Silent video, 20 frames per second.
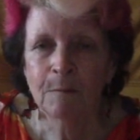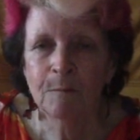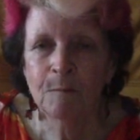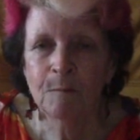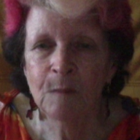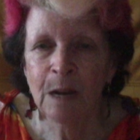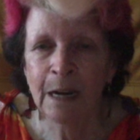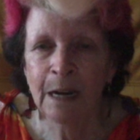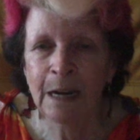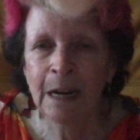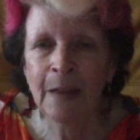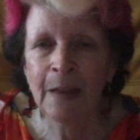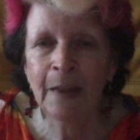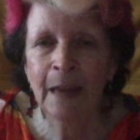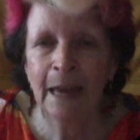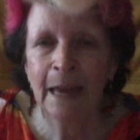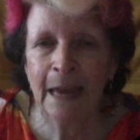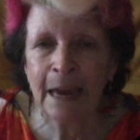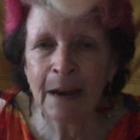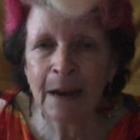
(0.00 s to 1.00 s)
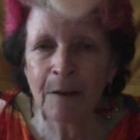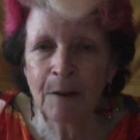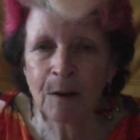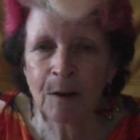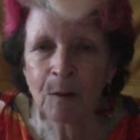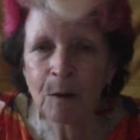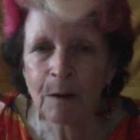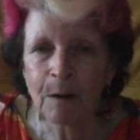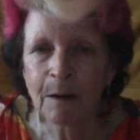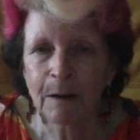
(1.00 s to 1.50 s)
another area
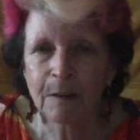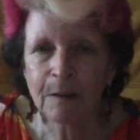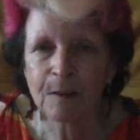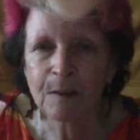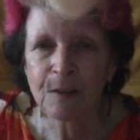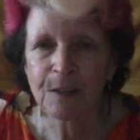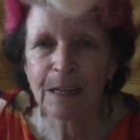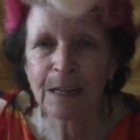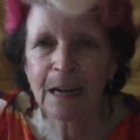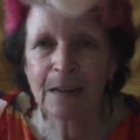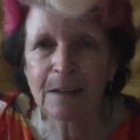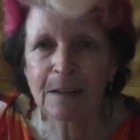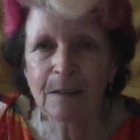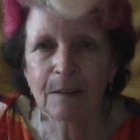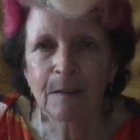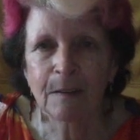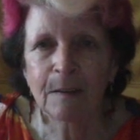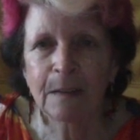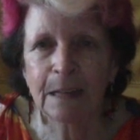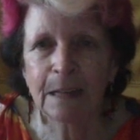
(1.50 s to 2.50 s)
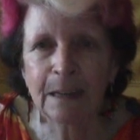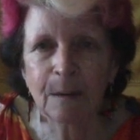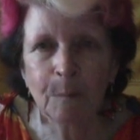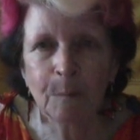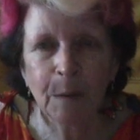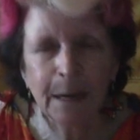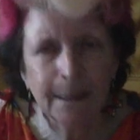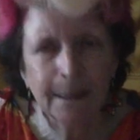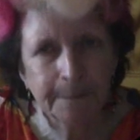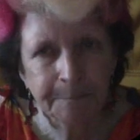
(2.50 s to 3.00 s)
where I could start to think
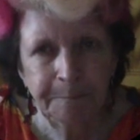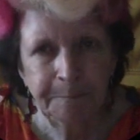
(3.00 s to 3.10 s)
about